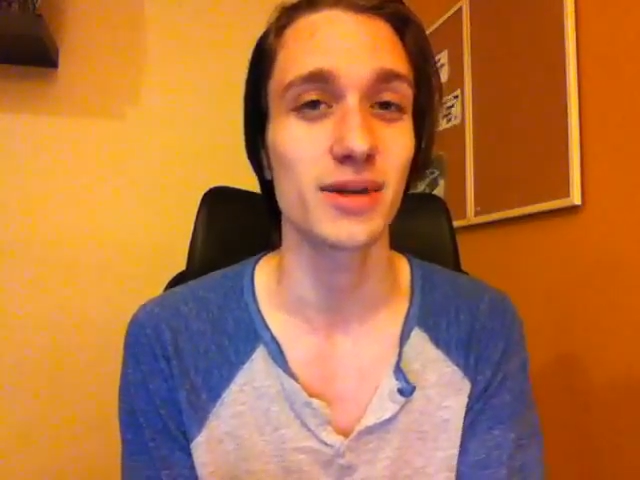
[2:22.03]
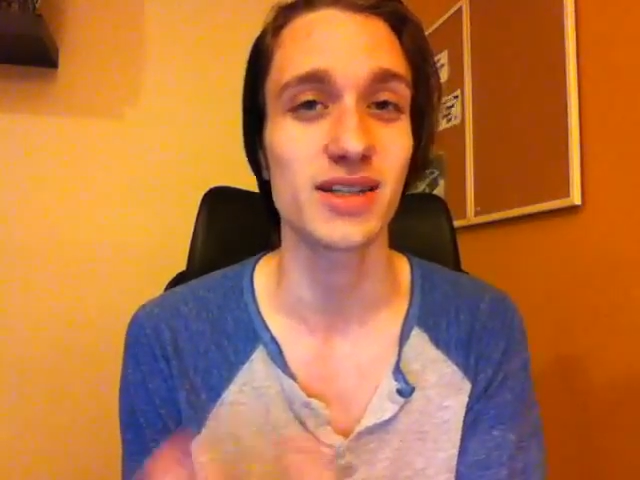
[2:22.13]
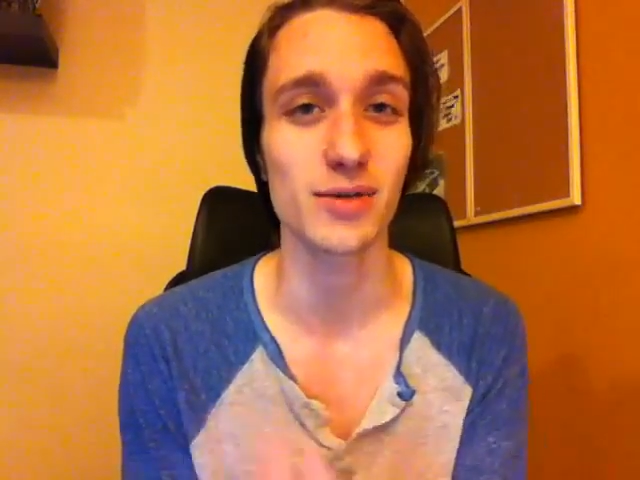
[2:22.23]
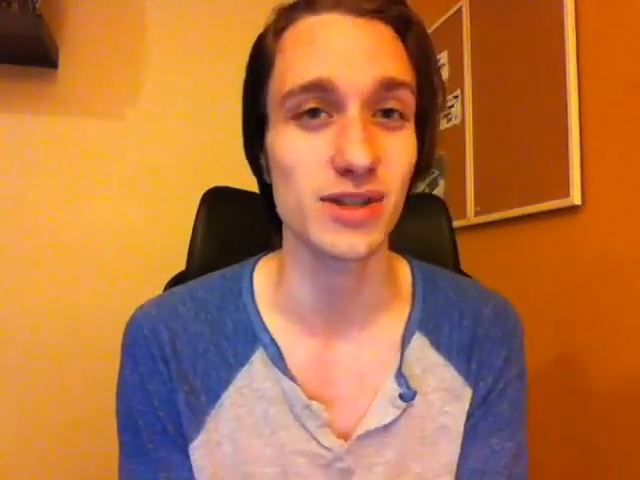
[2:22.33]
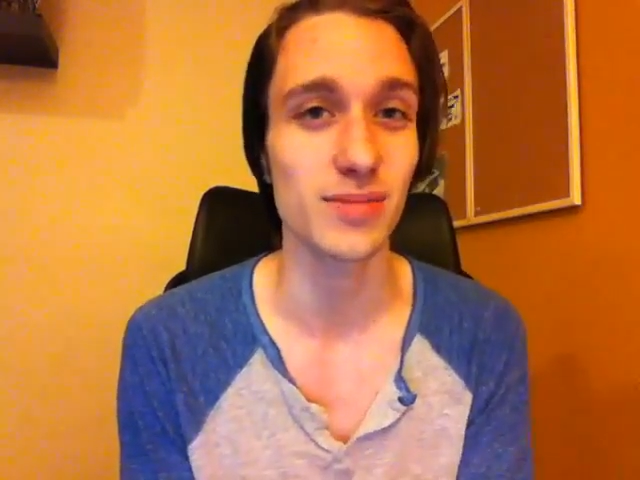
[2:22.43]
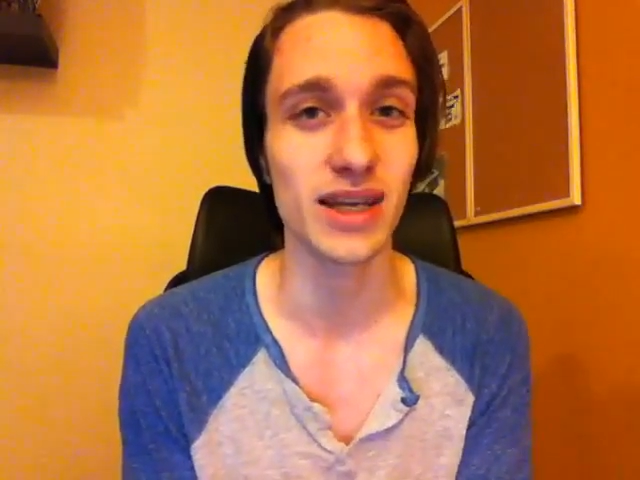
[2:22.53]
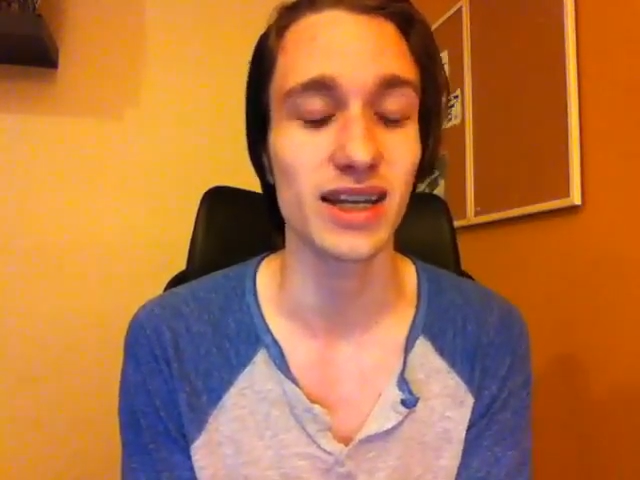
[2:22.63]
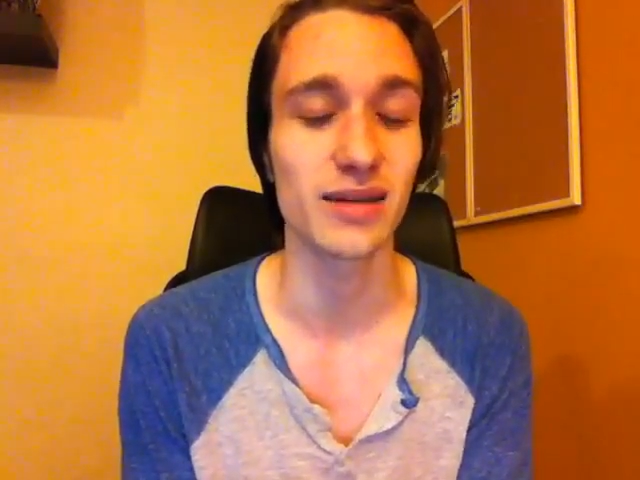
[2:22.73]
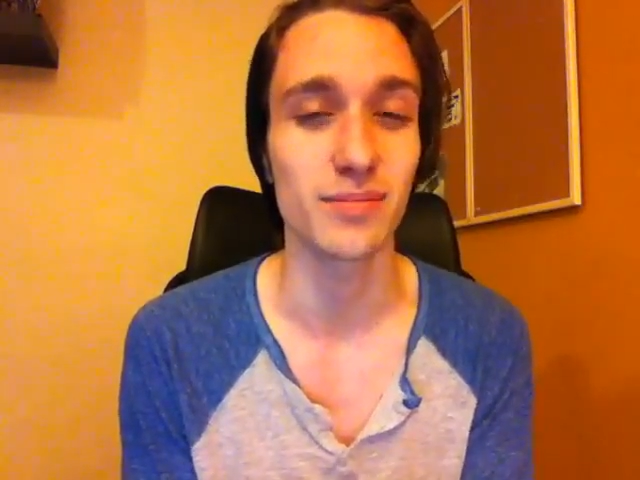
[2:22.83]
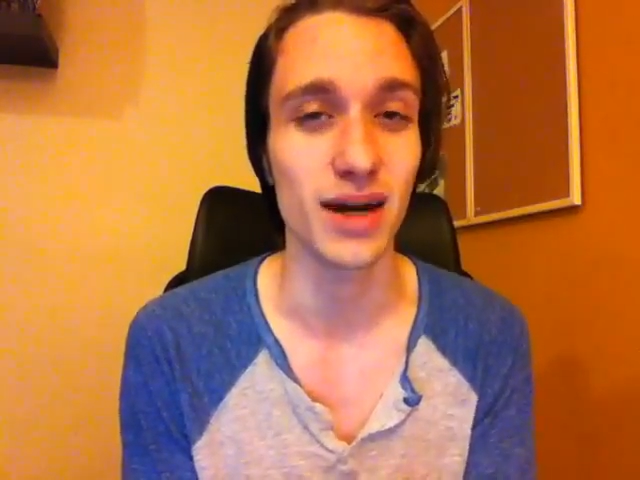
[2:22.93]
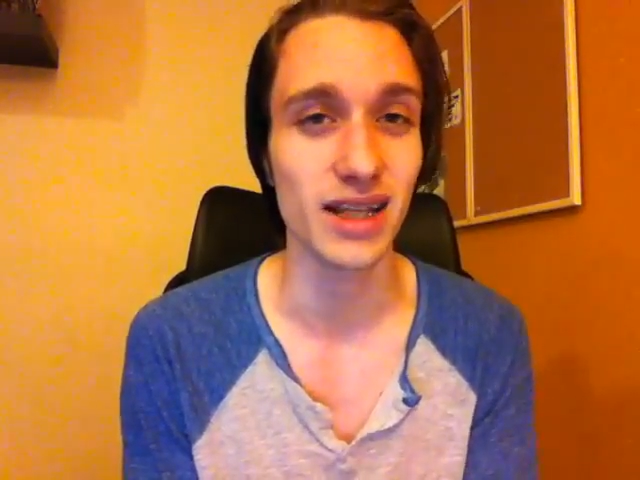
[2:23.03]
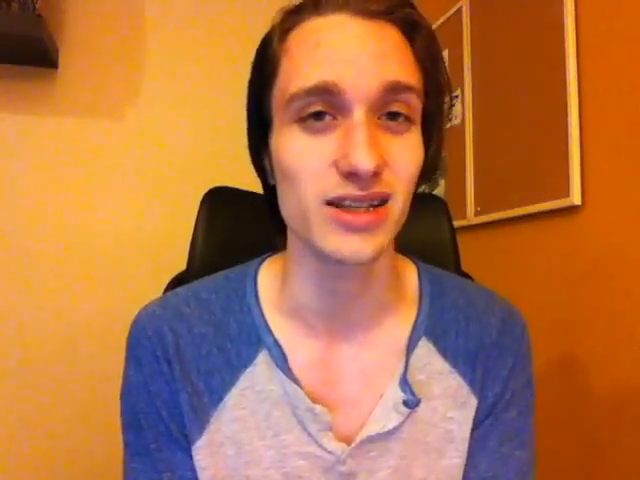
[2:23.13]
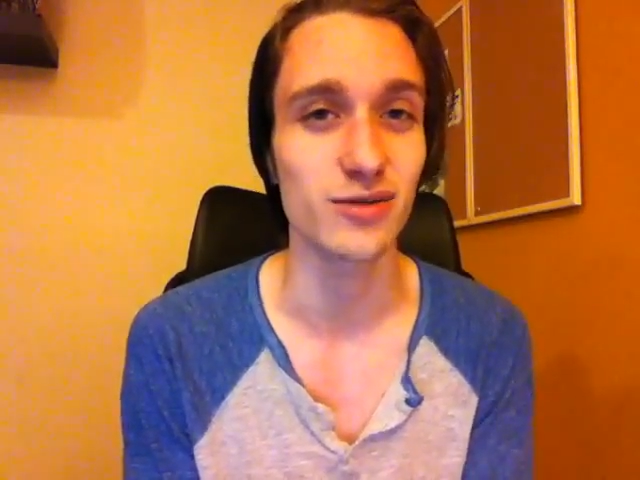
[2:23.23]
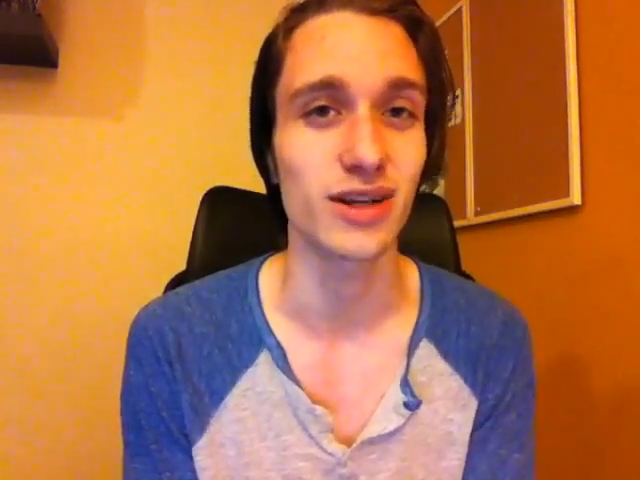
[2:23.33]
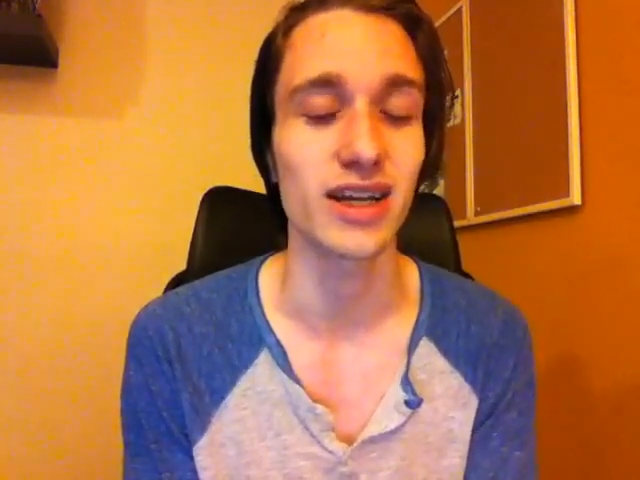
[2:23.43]
because I wasn't making any
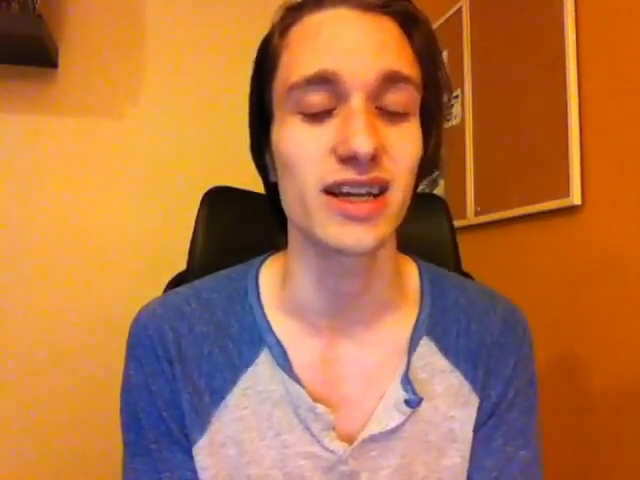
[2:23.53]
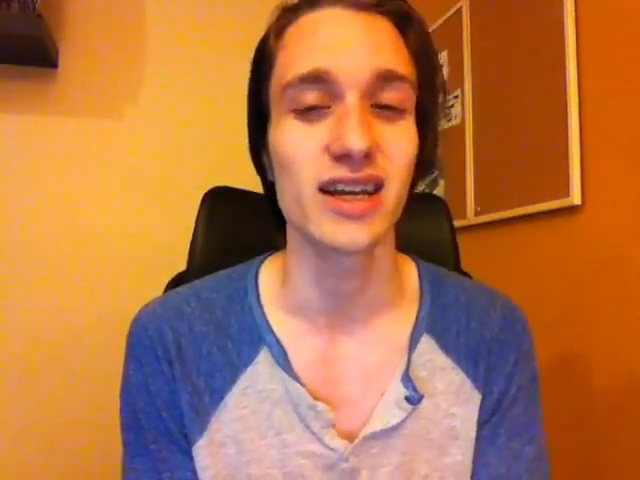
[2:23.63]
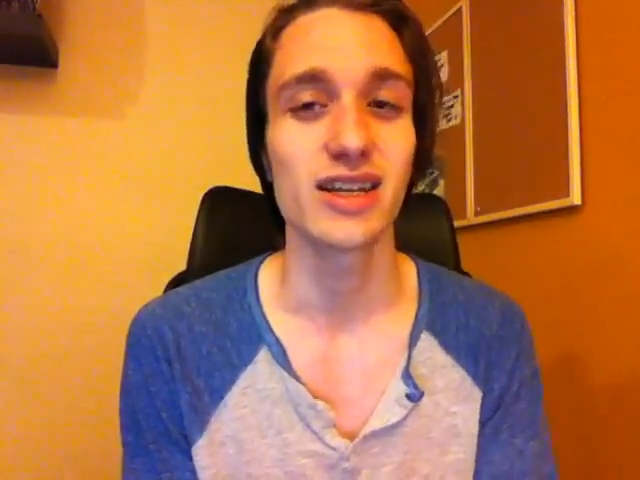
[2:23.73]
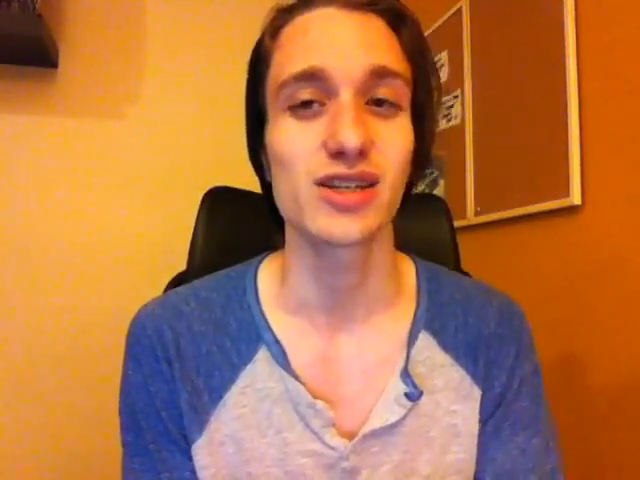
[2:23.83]
money doing it,